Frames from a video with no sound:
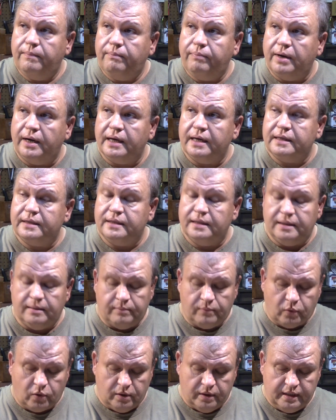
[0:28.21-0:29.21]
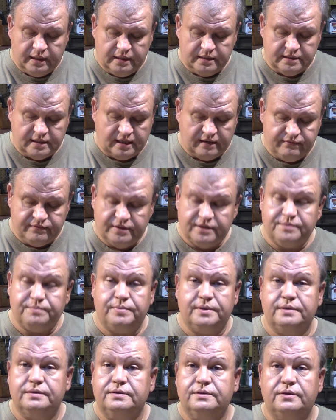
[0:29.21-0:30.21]
But the mornings have just
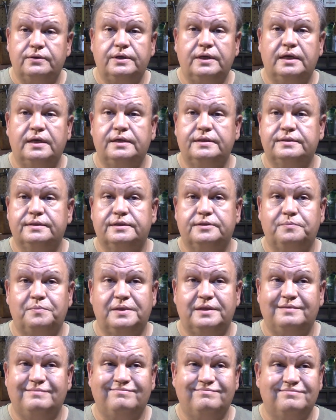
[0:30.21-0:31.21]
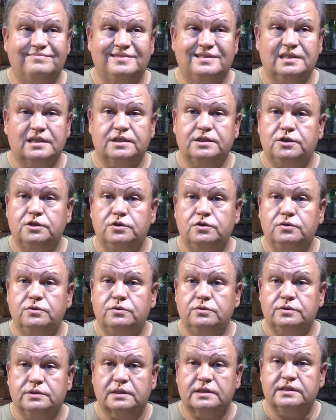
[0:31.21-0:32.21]
been so nice. It's been
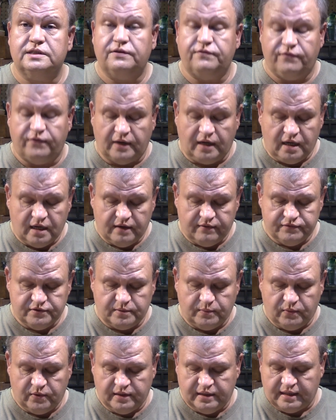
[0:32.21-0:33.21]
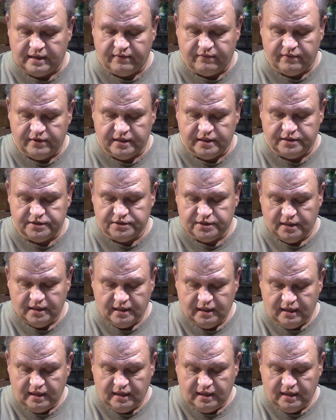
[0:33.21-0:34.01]
62, 65, somewhere in that range.